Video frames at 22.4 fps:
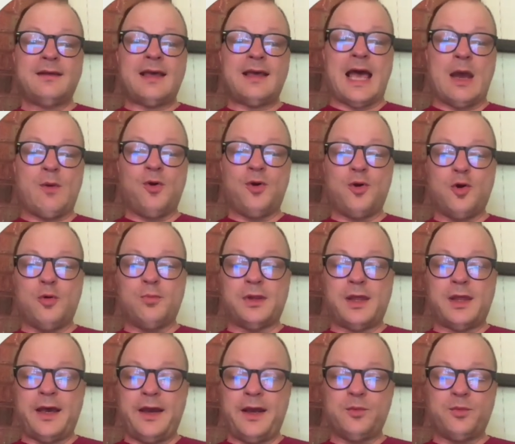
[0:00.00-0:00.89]
I will go
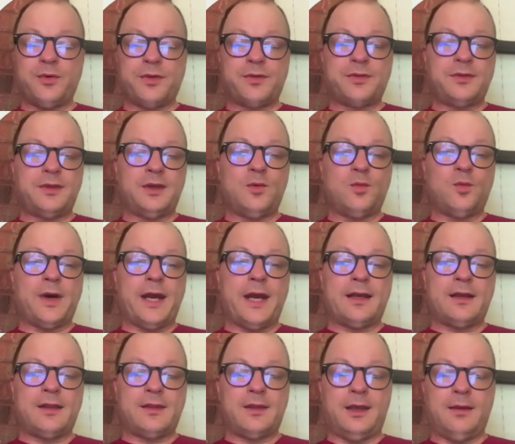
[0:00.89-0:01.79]
blind with the
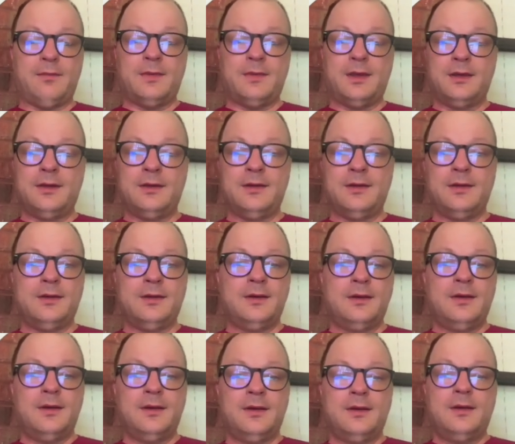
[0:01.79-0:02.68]
white theme.
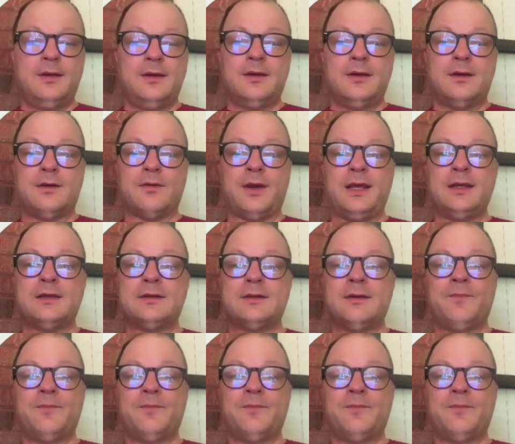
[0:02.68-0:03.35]
Great.